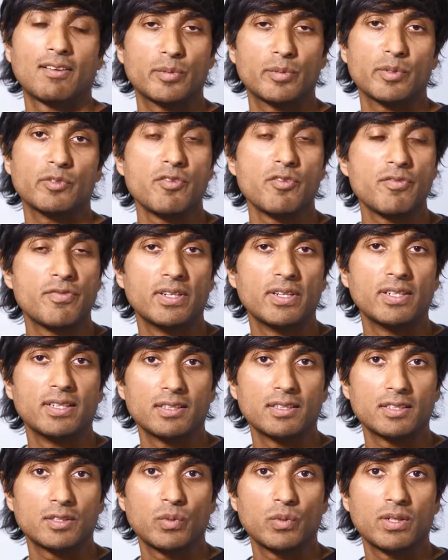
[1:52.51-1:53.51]
to be referred
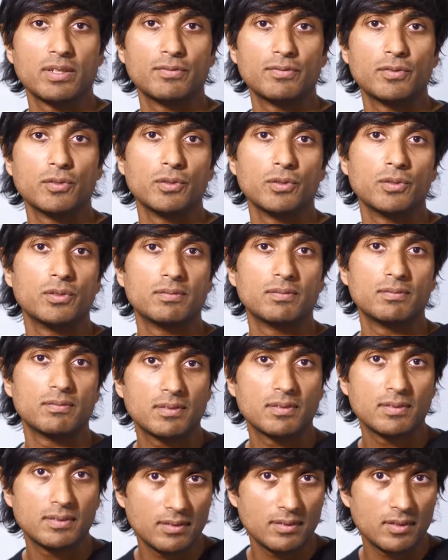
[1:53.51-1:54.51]
elsewhere for
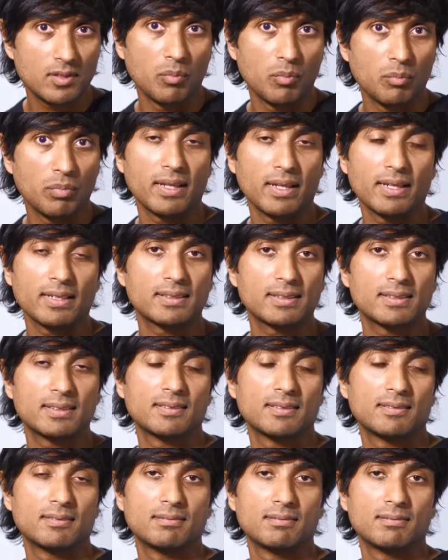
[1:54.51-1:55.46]
complex